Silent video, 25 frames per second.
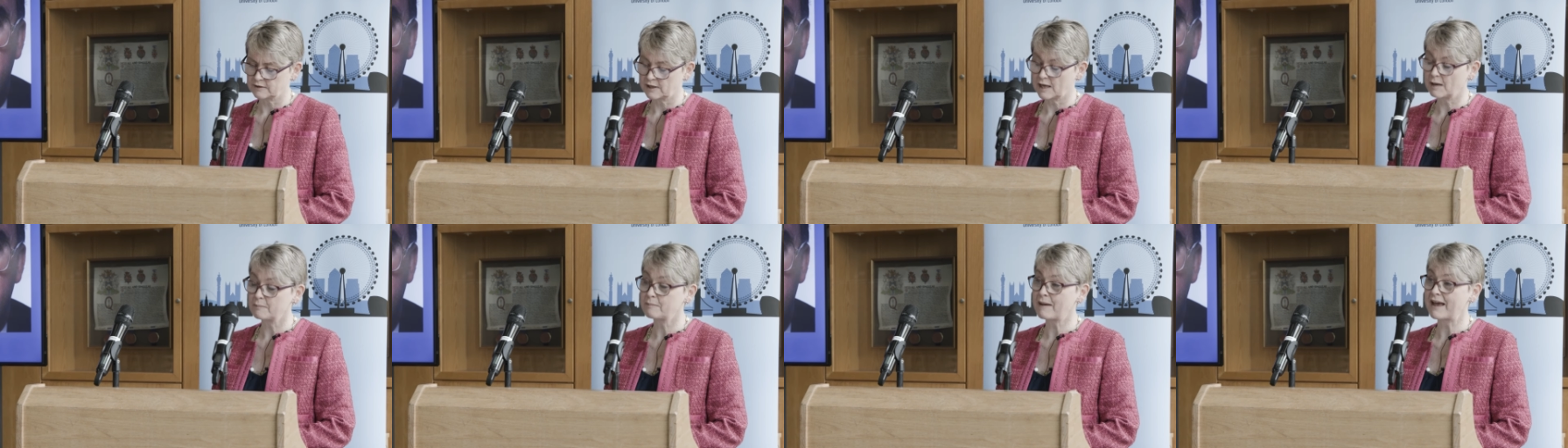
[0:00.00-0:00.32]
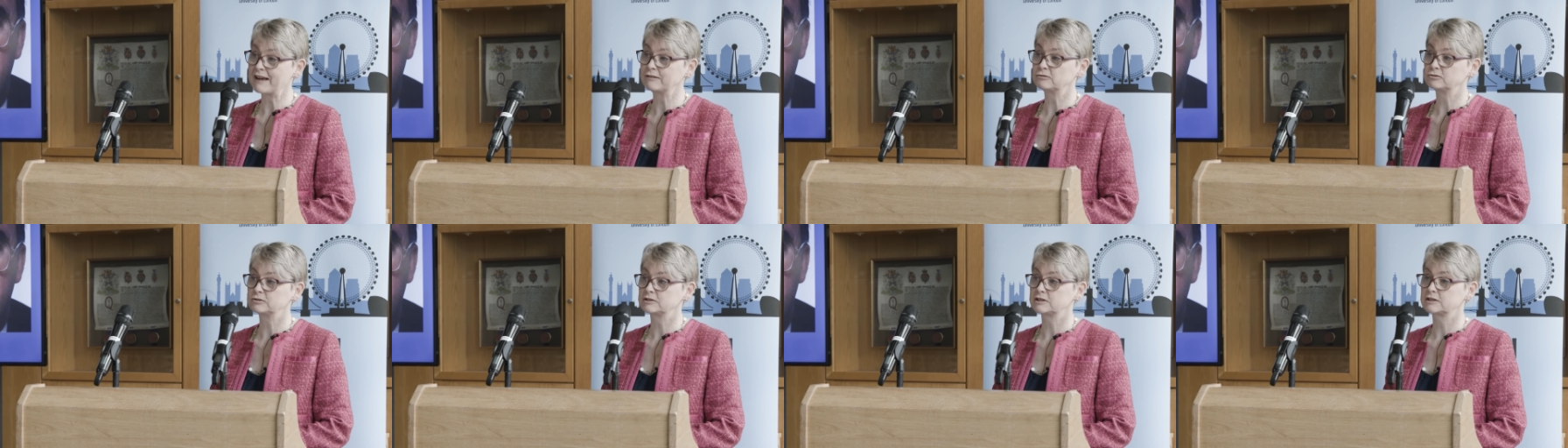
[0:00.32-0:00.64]

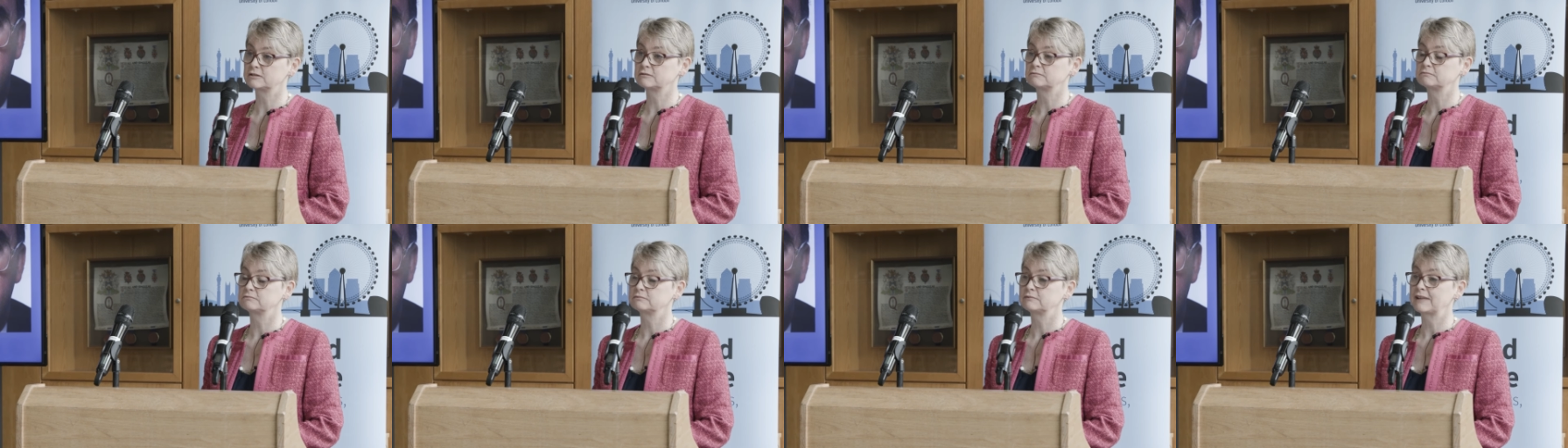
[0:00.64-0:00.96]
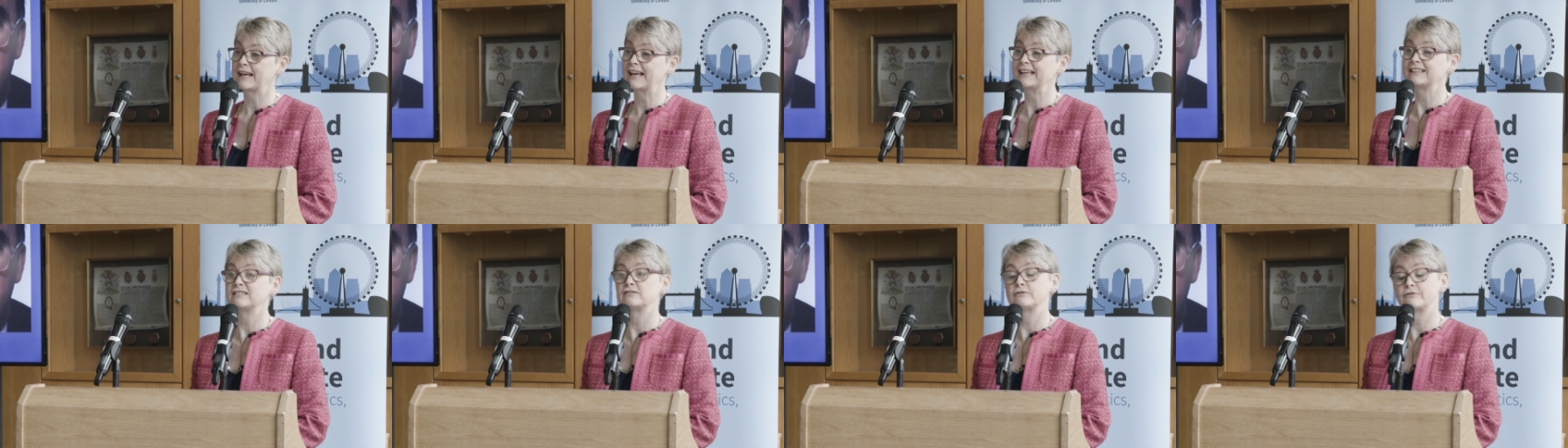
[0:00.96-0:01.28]
about
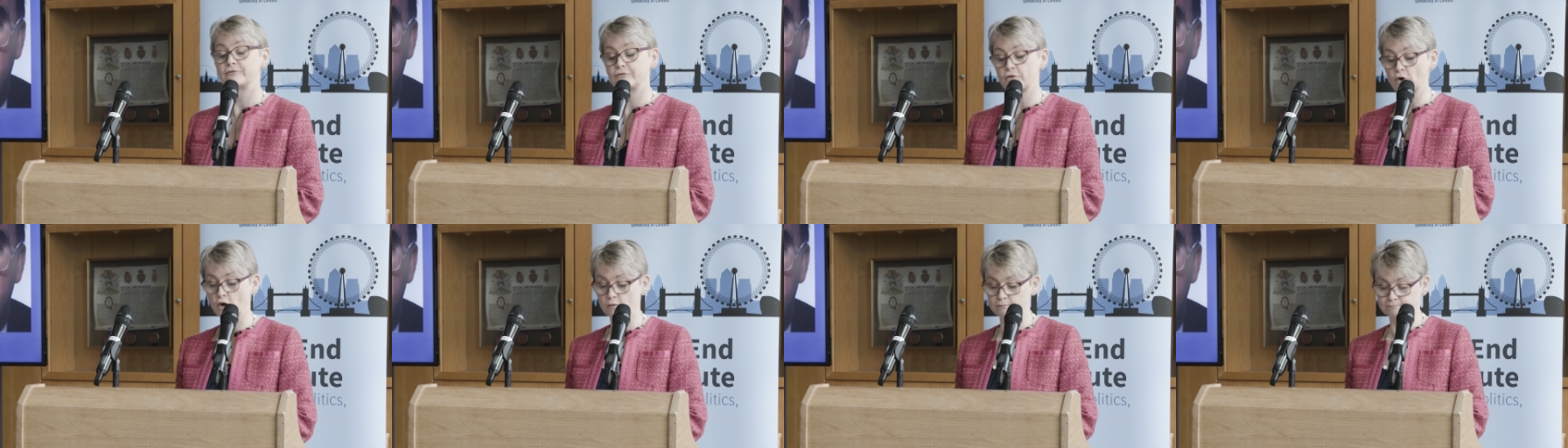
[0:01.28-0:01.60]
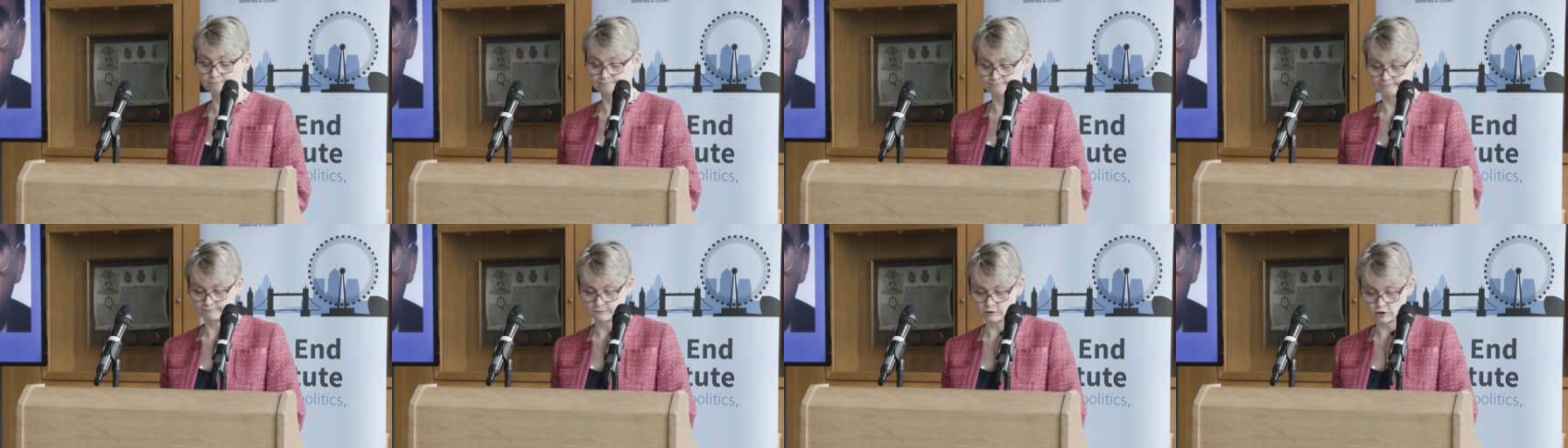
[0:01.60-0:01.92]
and
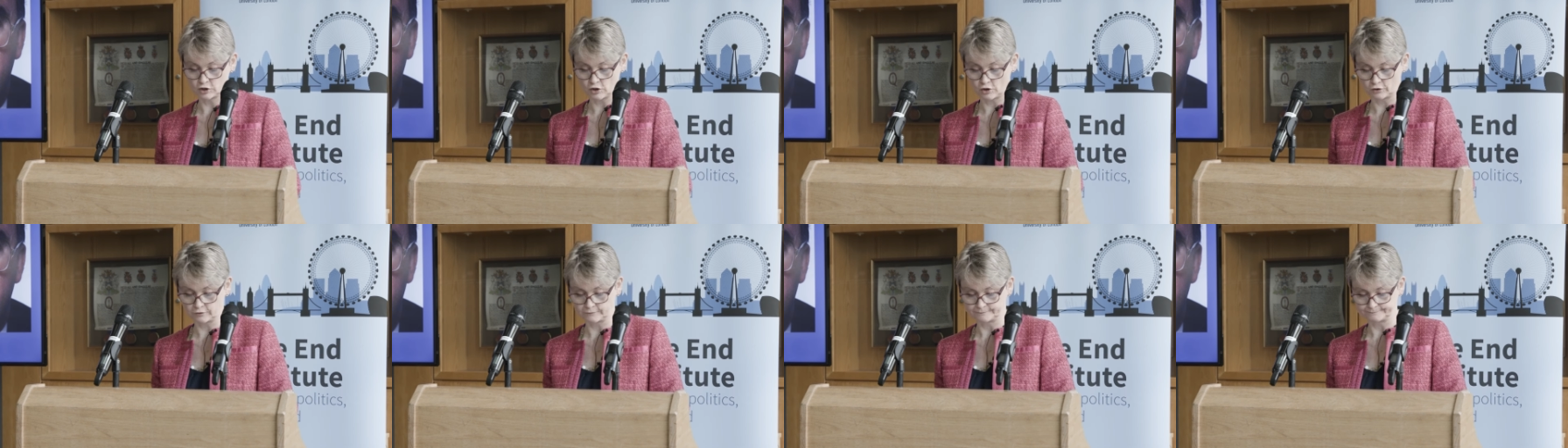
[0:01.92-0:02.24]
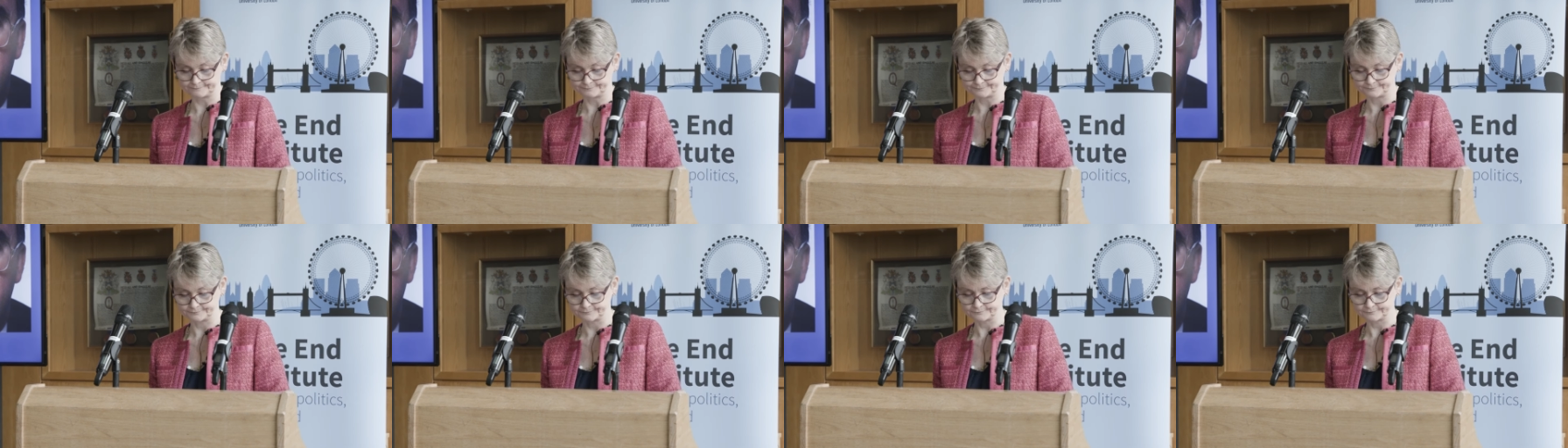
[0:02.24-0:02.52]
from John.